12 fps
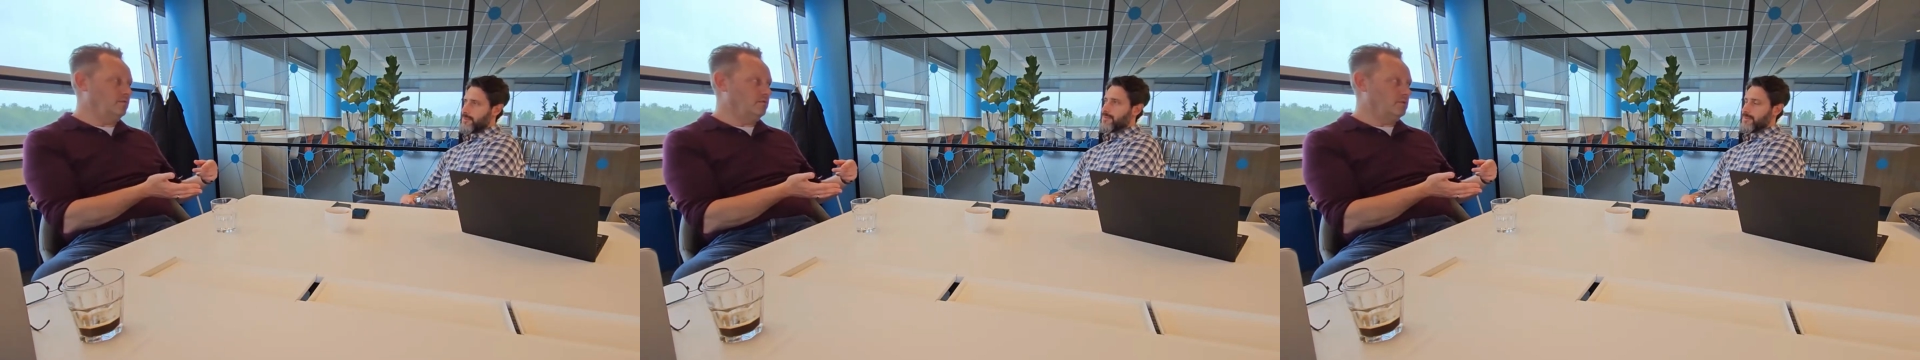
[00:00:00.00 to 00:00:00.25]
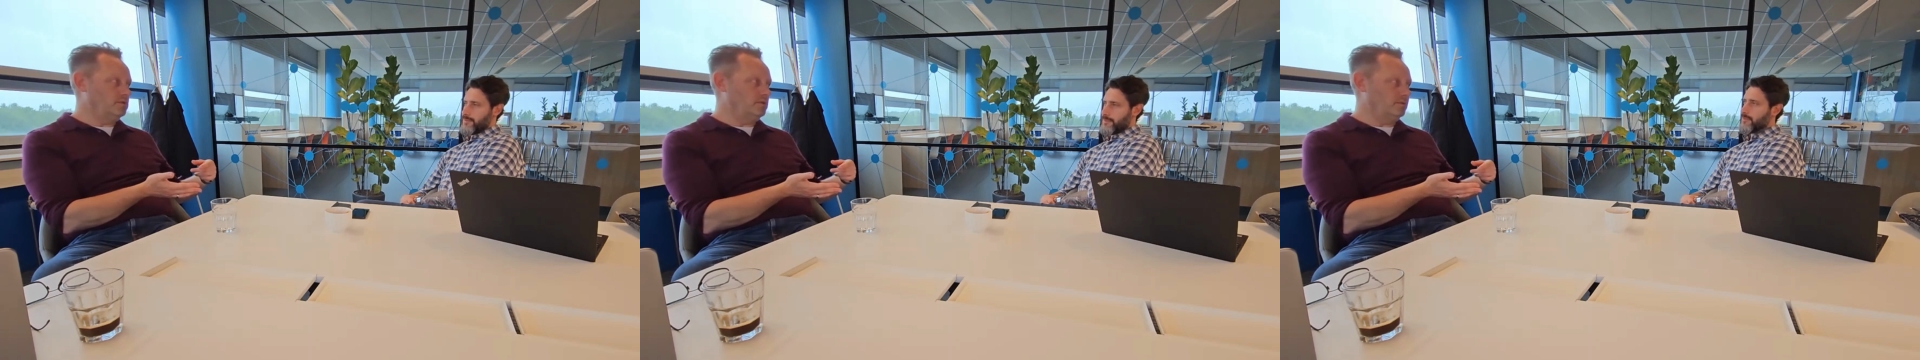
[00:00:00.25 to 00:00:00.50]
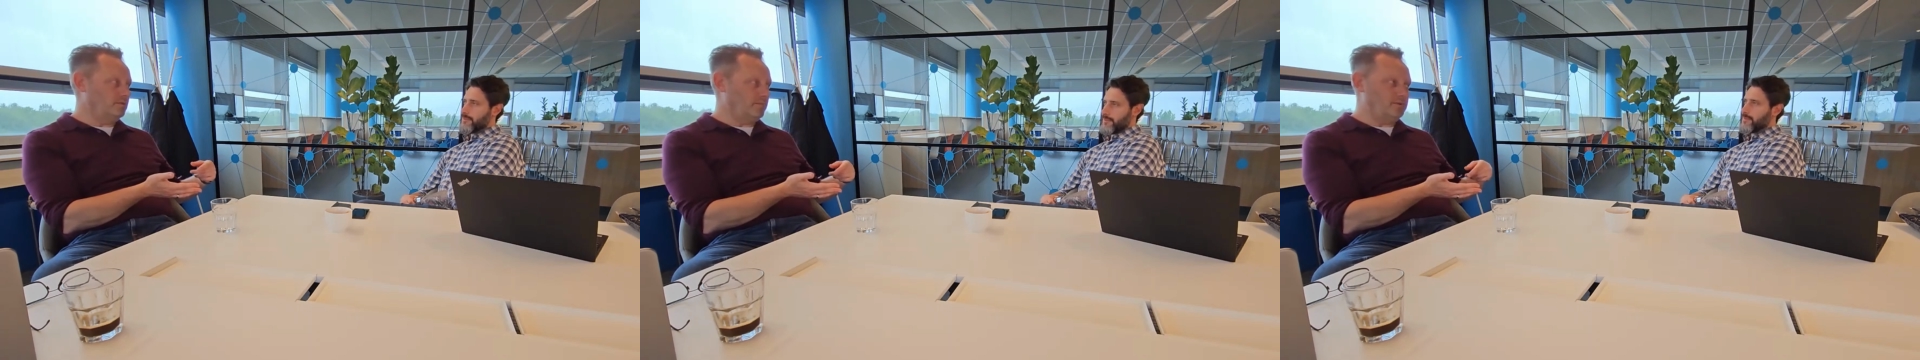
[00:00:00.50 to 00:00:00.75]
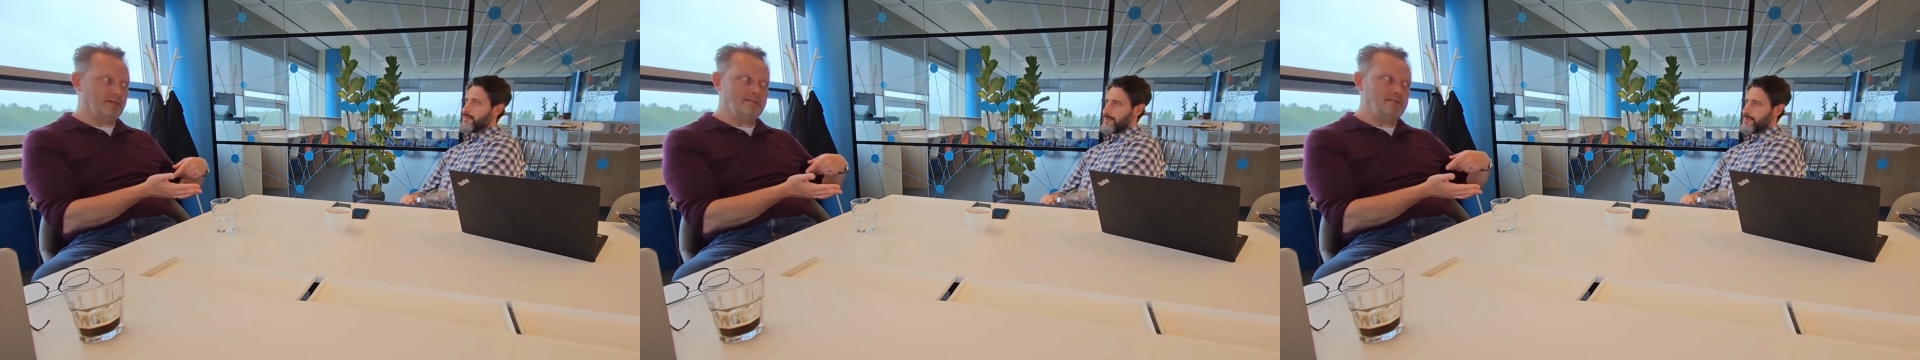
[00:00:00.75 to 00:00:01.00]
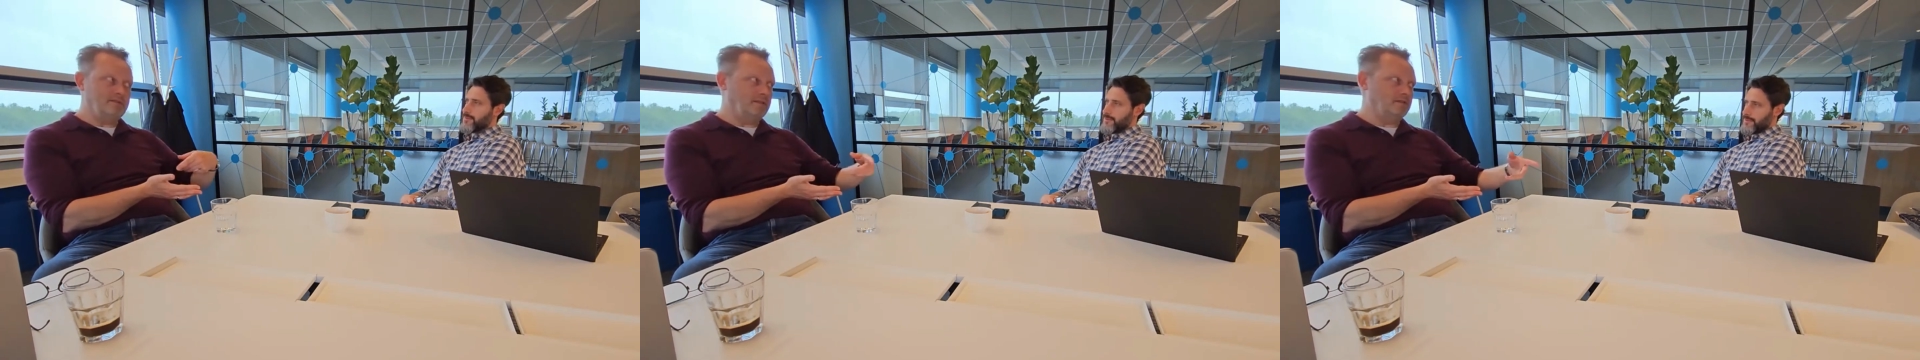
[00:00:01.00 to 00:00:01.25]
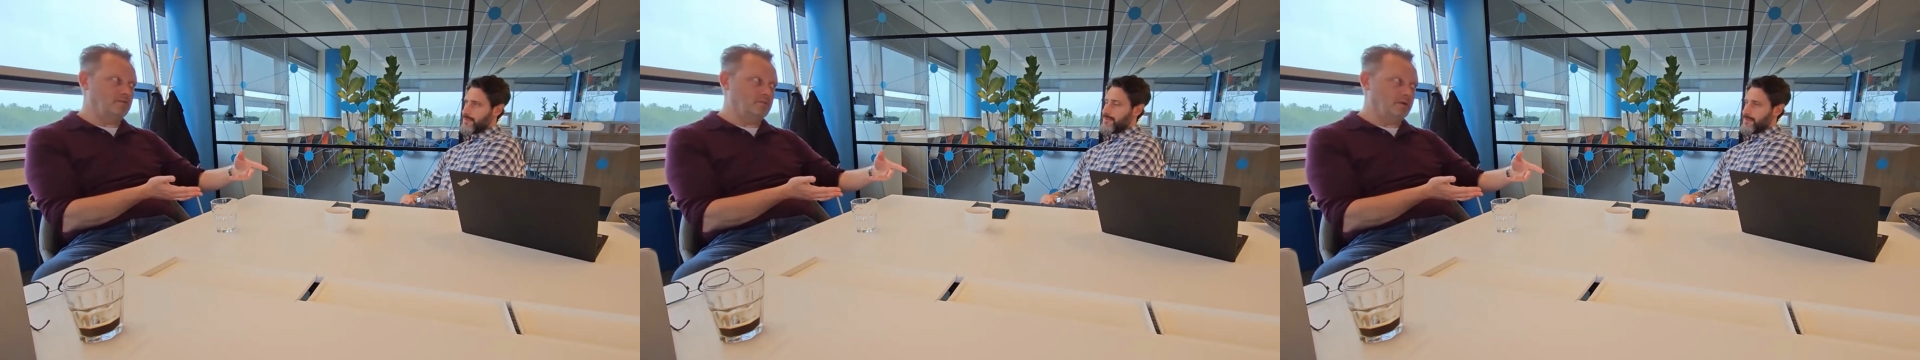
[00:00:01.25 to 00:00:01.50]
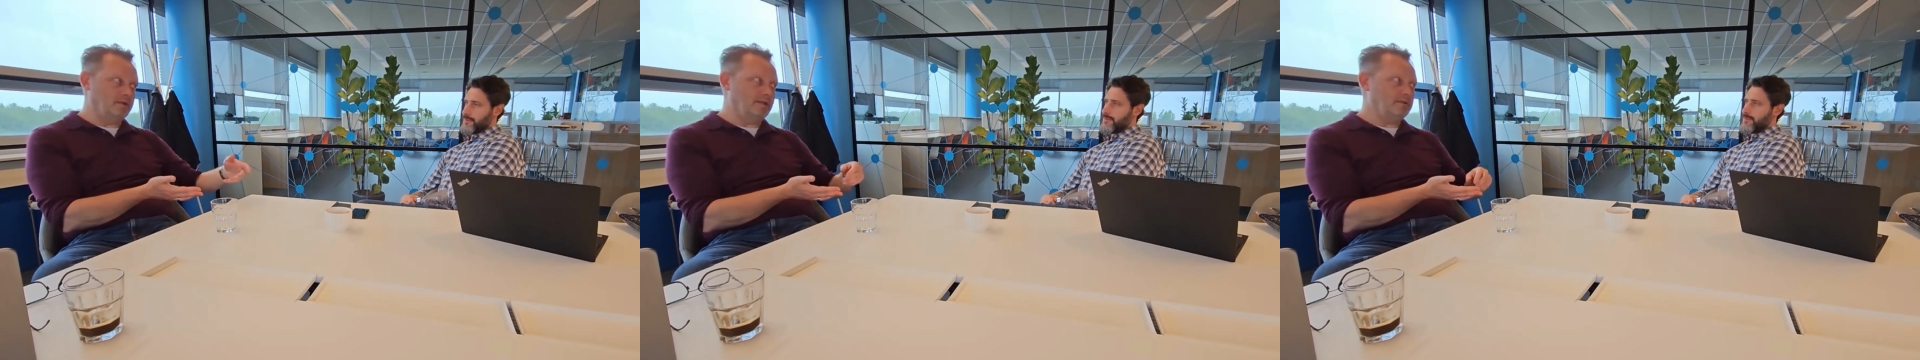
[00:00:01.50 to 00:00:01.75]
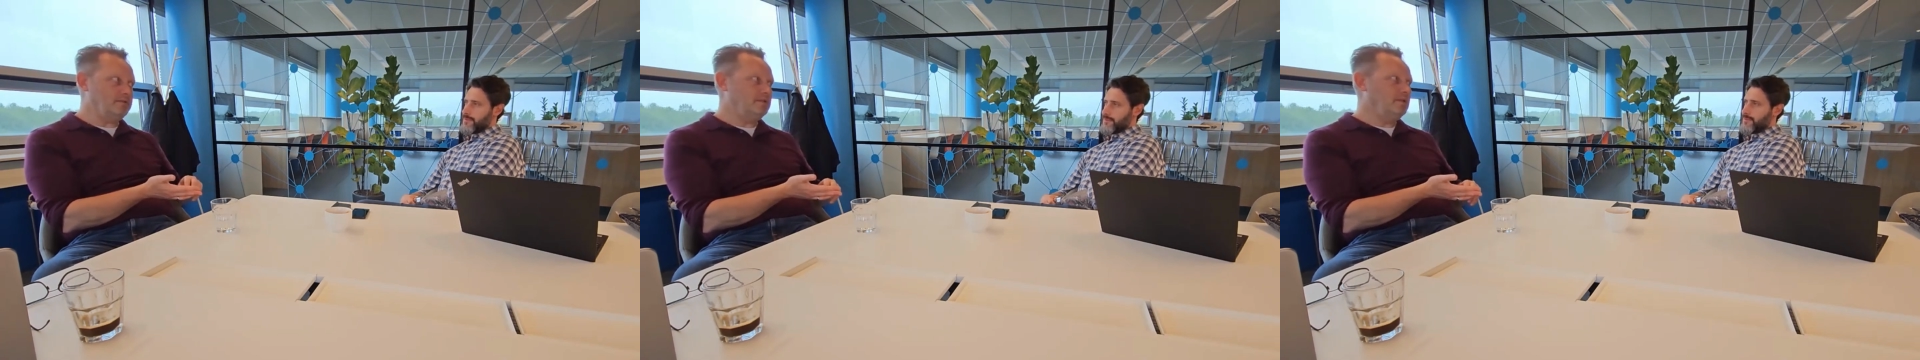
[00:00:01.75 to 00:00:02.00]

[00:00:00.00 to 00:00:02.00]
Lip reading: version of the application, you need to roll it out.